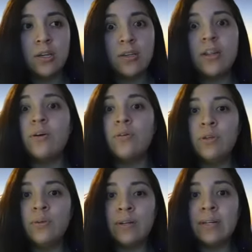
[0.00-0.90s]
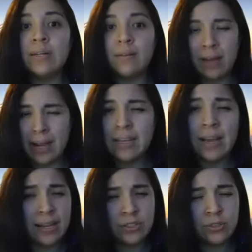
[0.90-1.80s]
you were
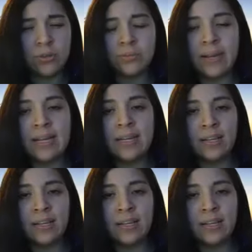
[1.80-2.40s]
high school, right?